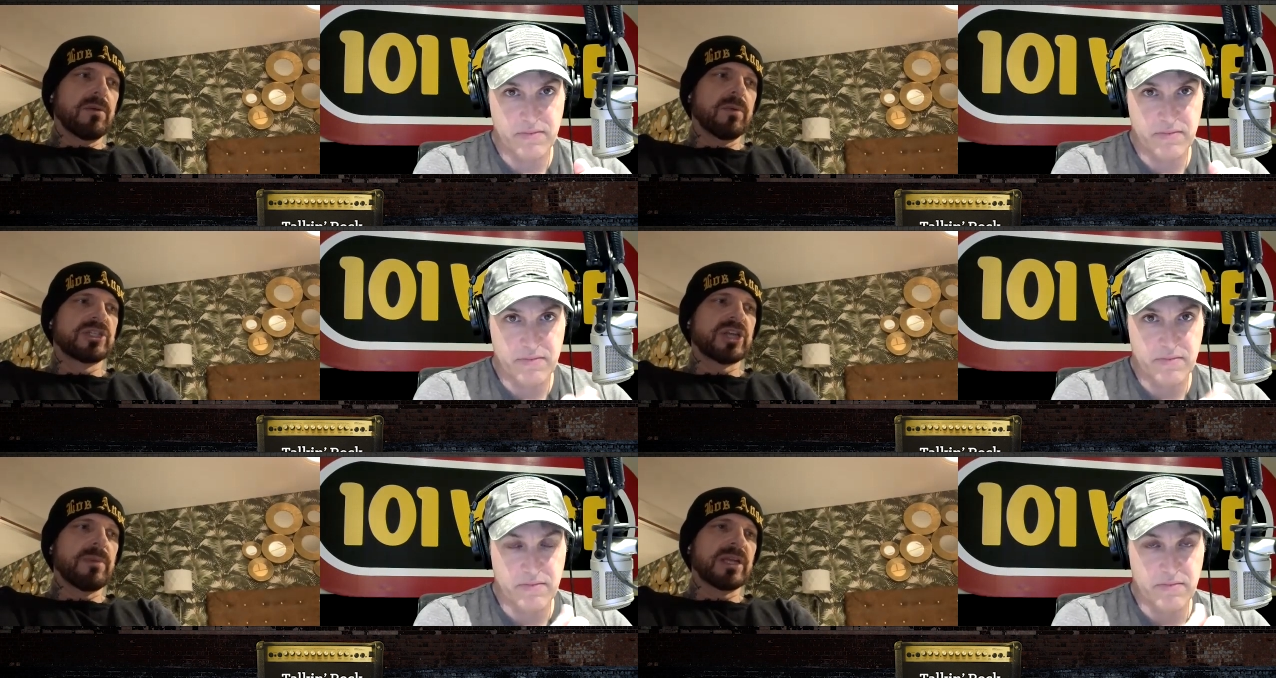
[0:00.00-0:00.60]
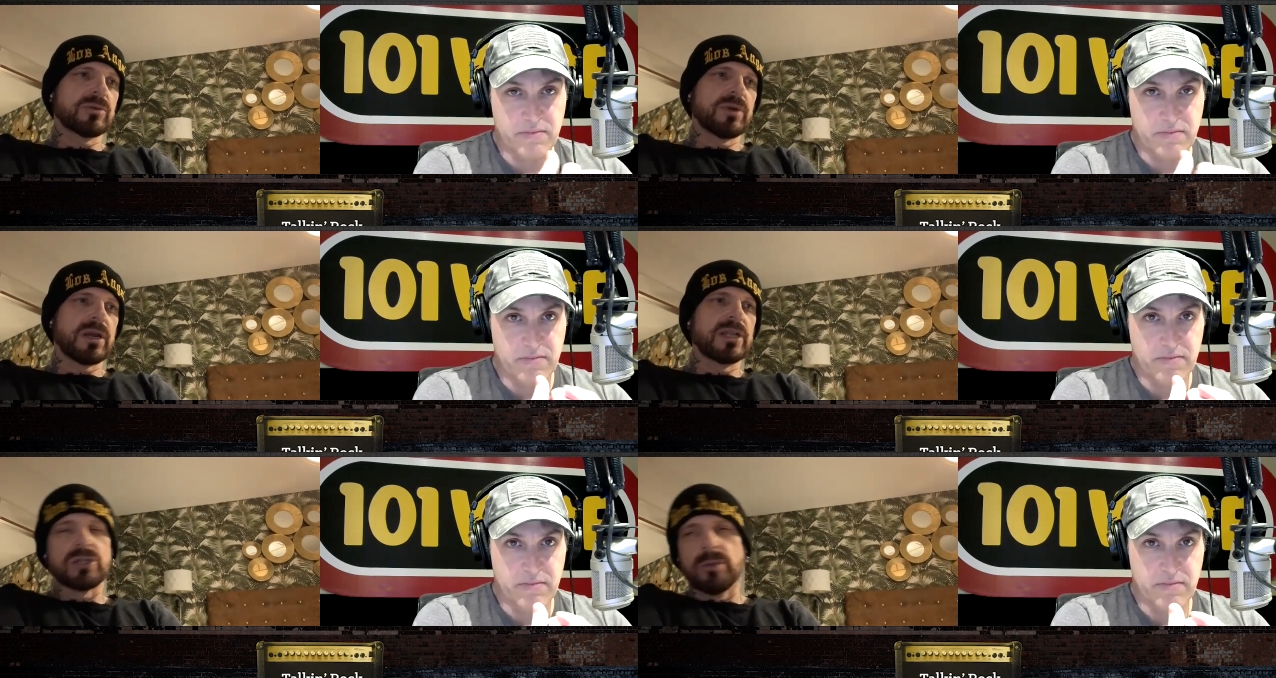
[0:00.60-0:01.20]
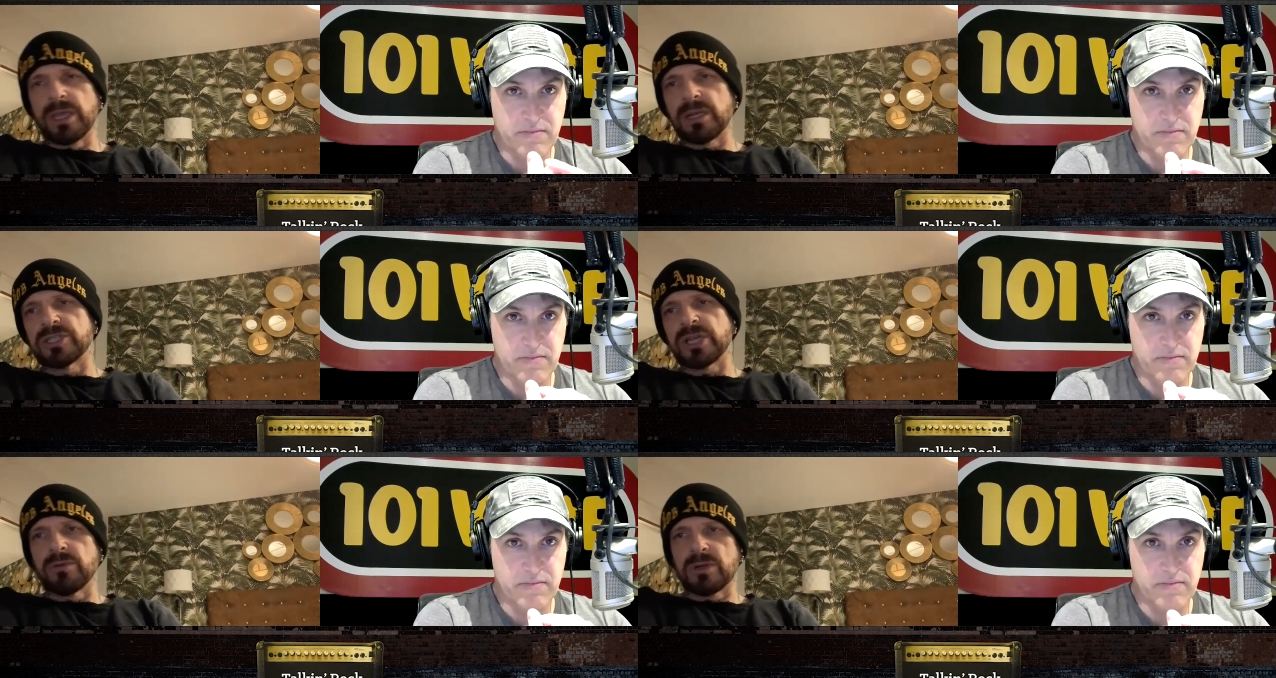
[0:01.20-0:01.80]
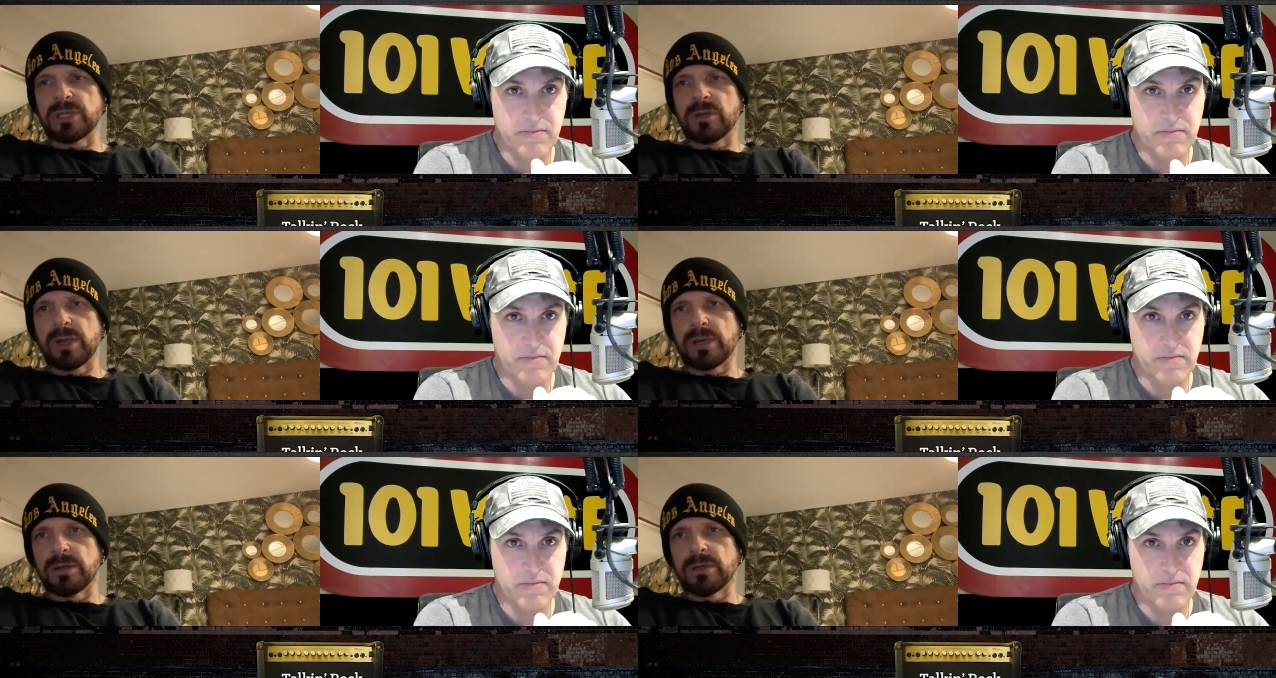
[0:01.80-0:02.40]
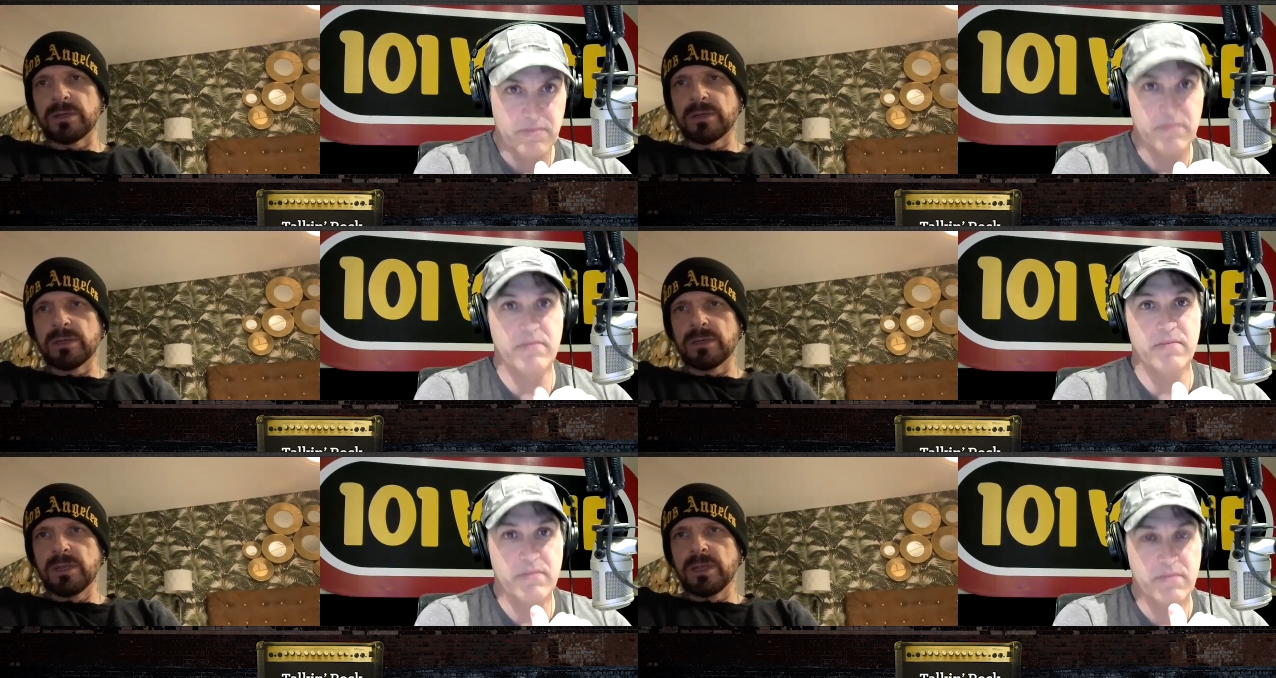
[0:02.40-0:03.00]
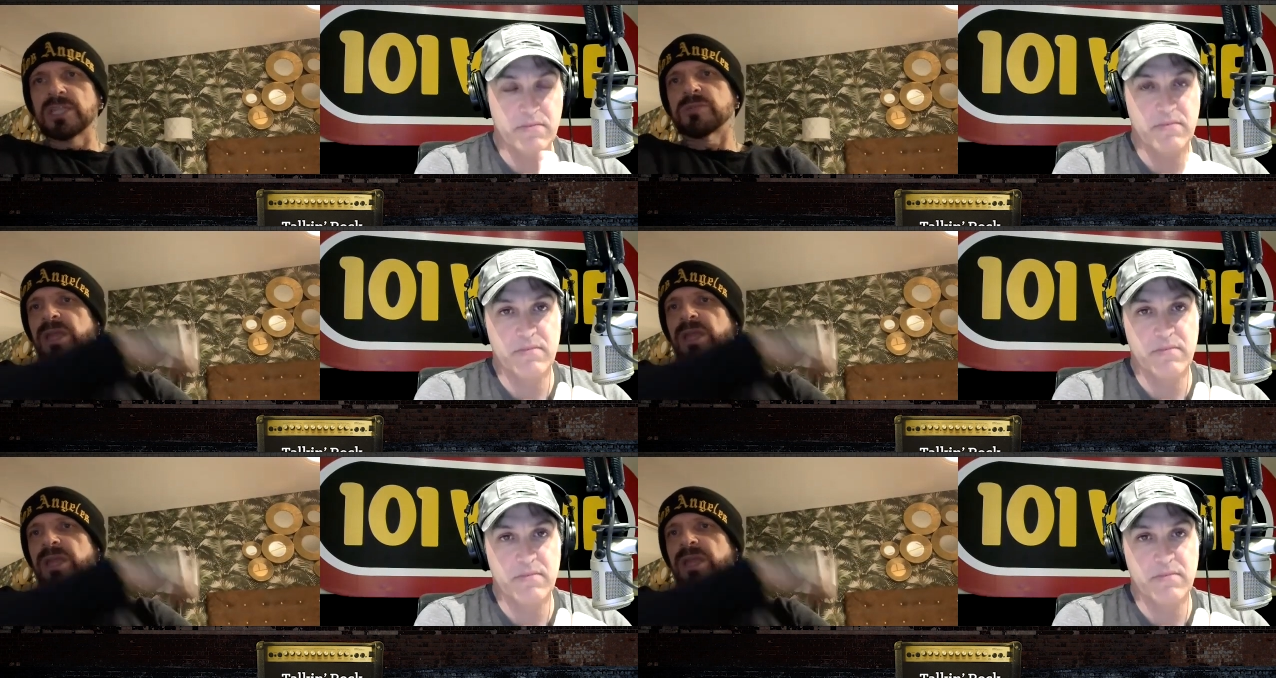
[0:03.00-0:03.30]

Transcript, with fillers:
Speaker 1: when Jay makes a record, he's not making a Jay Ruston record. Mm-hmm. He's